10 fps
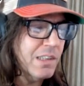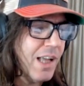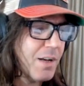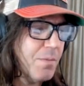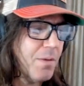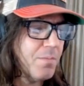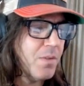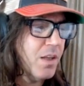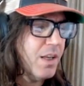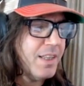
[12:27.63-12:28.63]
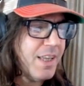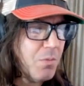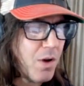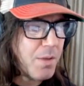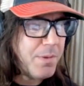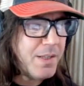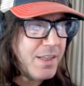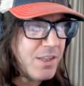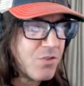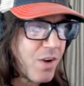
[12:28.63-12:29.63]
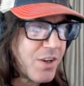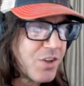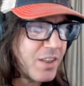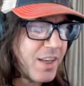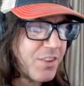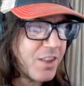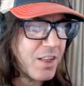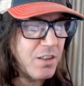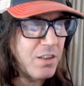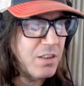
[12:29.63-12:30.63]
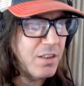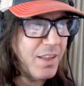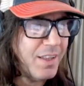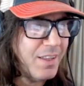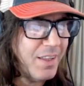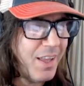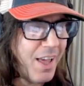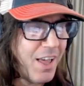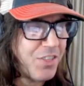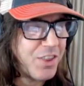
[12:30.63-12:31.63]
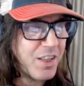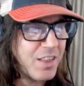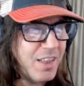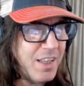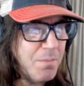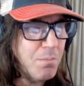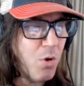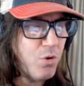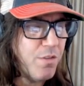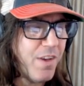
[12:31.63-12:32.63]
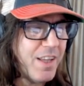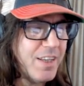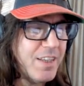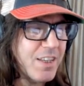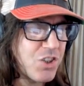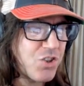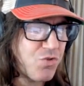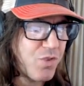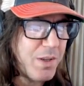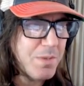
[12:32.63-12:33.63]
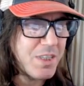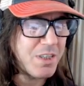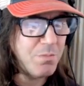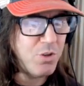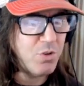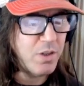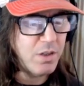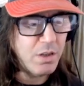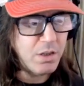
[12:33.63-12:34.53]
Lock him up. The N Y P D's racial and ethical, ethically motivated extremism unit.